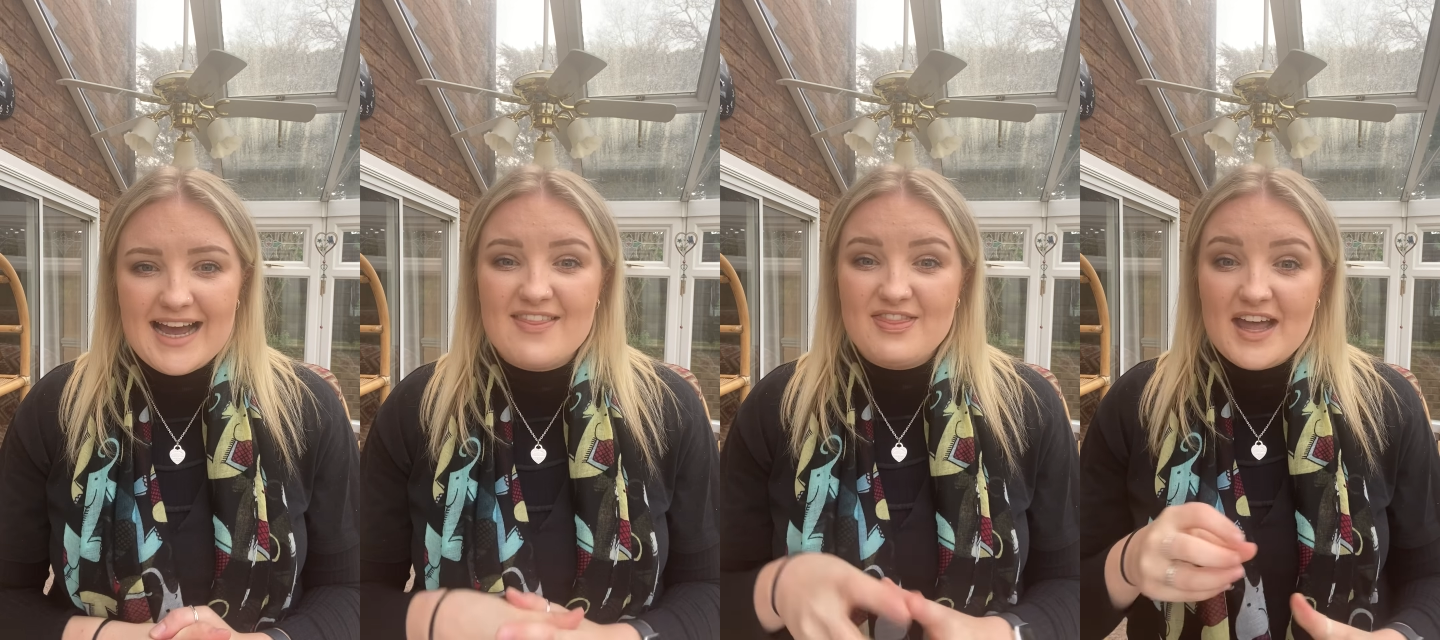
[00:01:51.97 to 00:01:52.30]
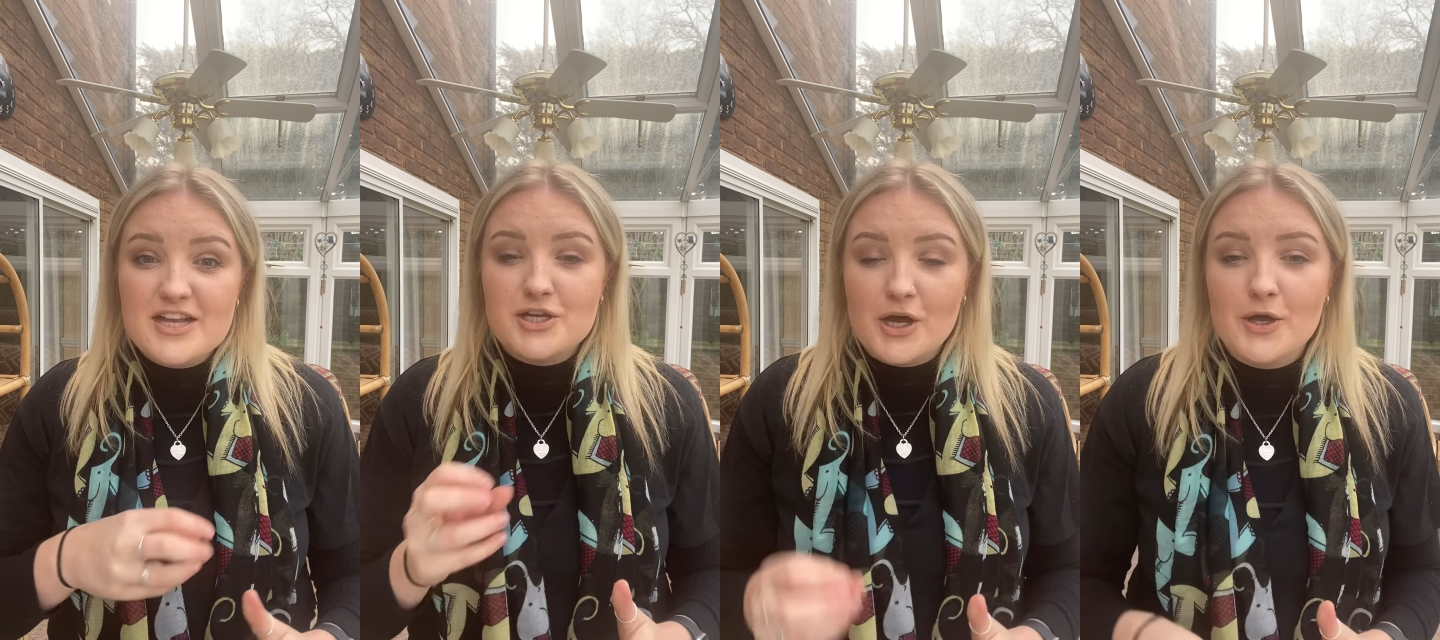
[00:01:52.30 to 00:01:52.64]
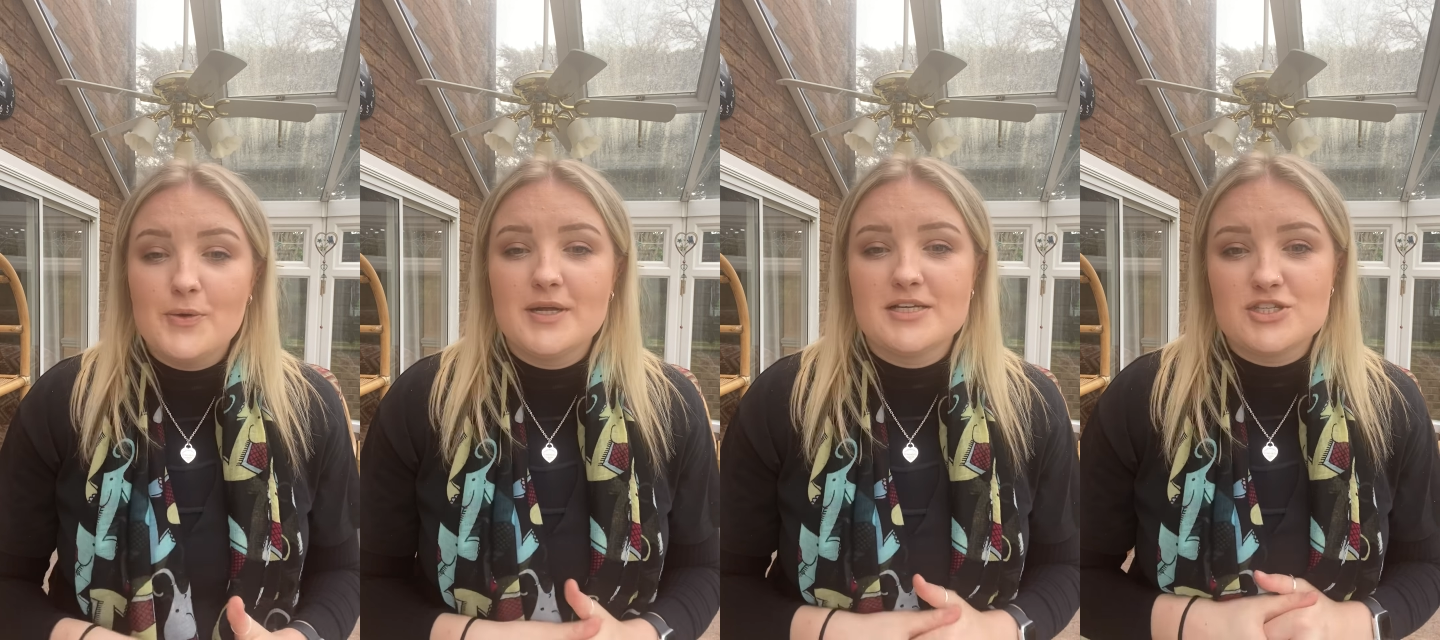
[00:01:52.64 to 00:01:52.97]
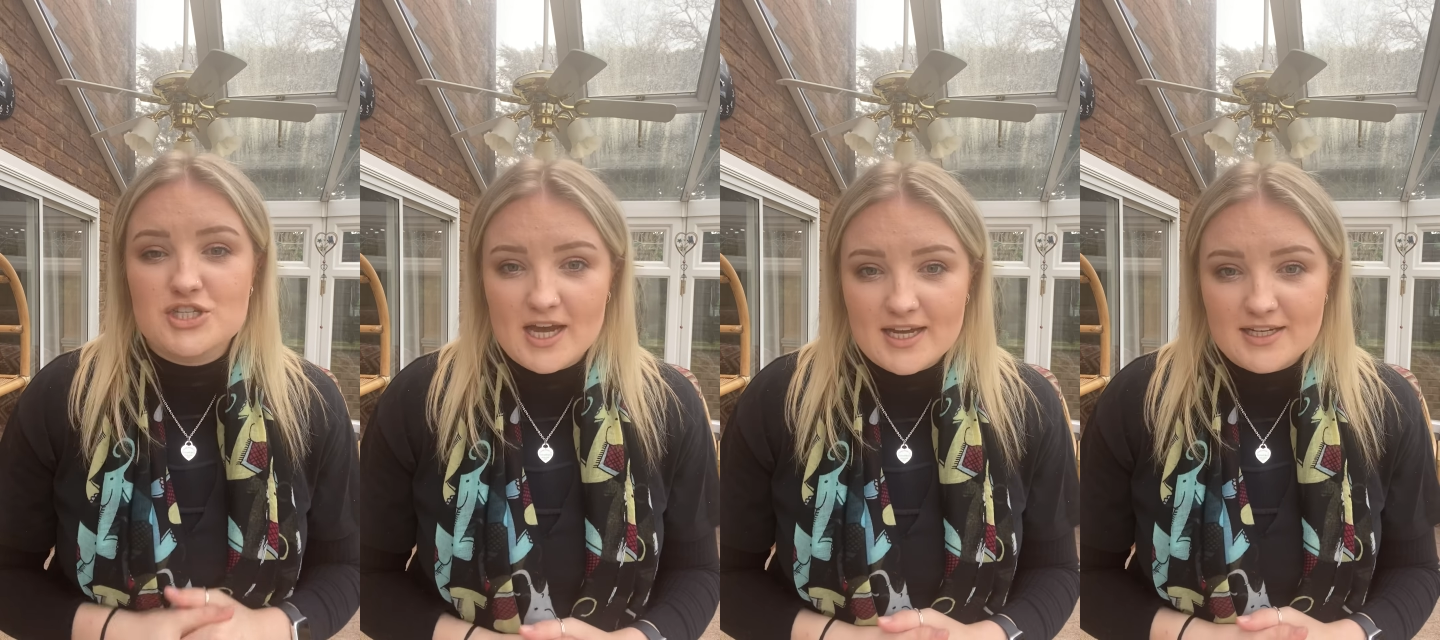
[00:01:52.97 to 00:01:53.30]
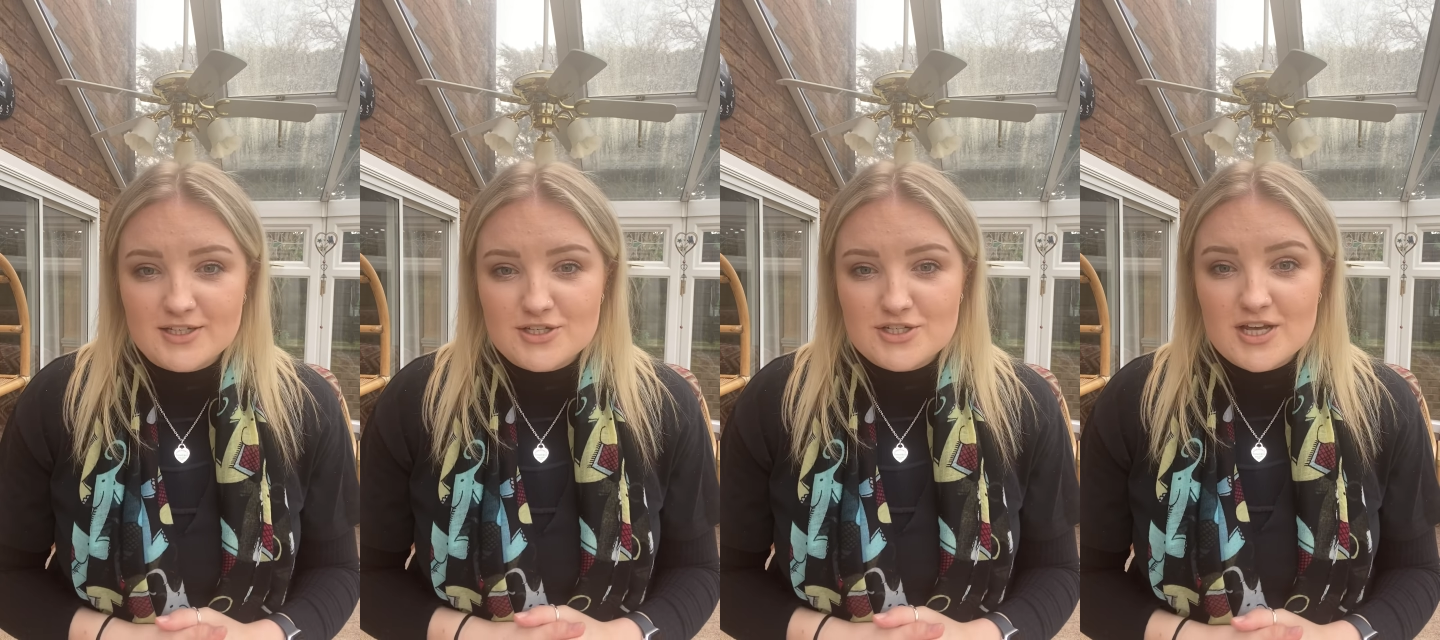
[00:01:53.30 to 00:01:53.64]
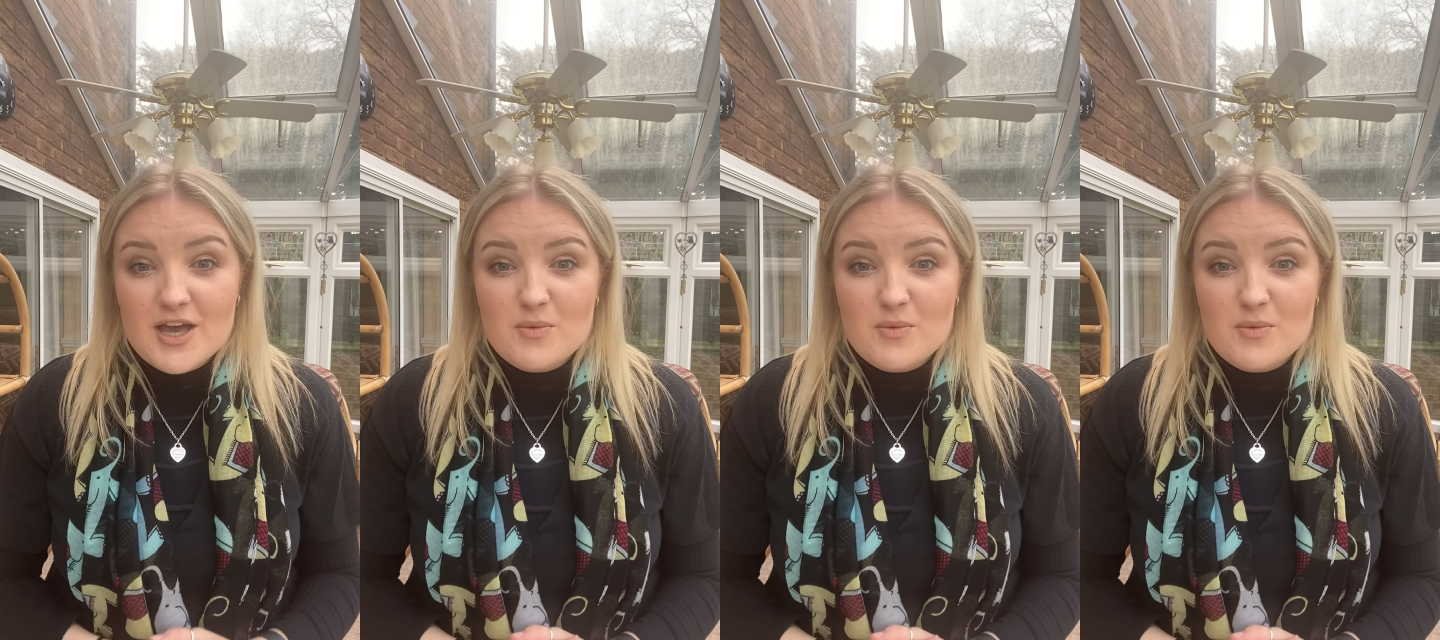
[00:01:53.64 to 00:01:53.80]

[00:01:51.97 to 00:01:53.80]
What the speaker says: and their tone has changed.